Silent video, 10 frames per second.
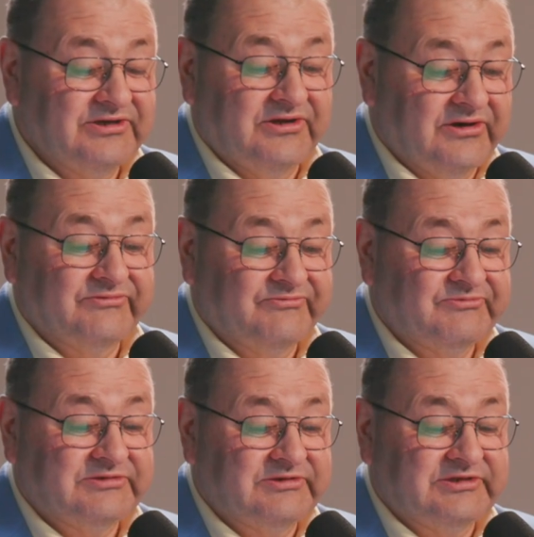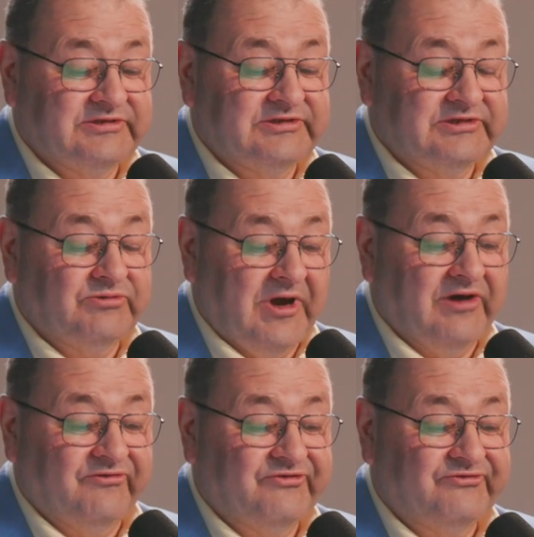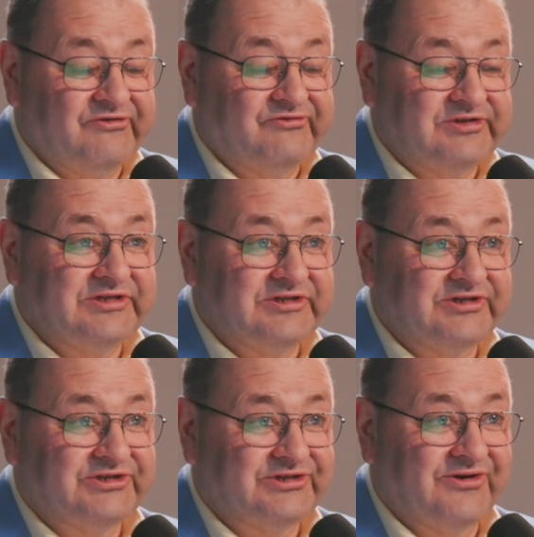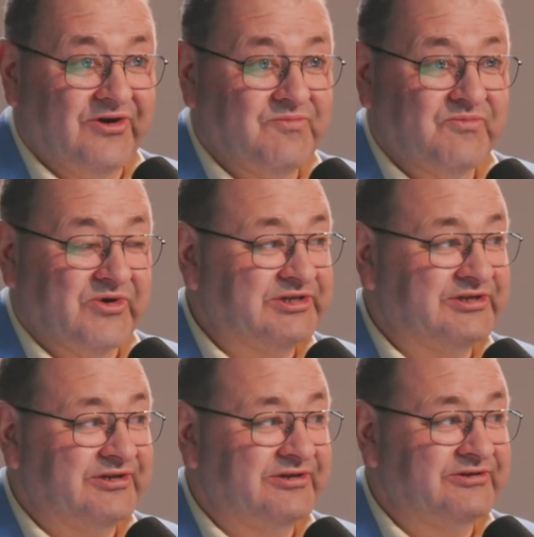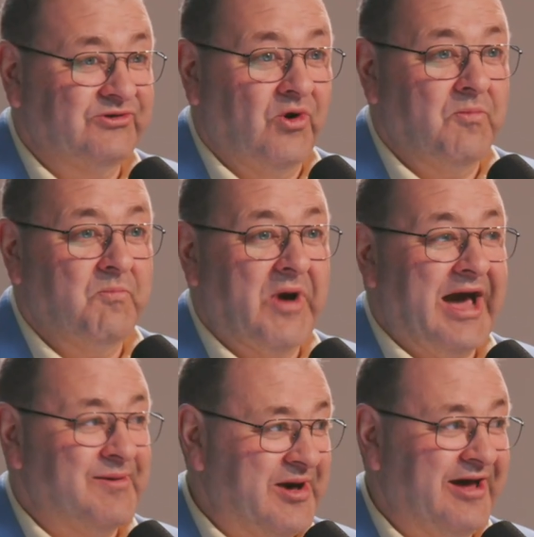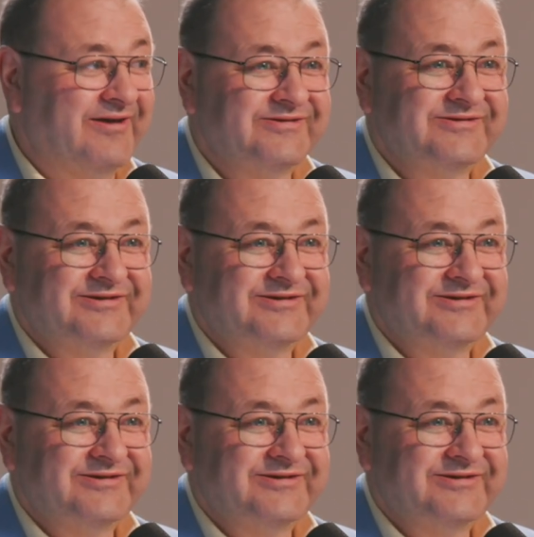12, 15 years ago, President Obama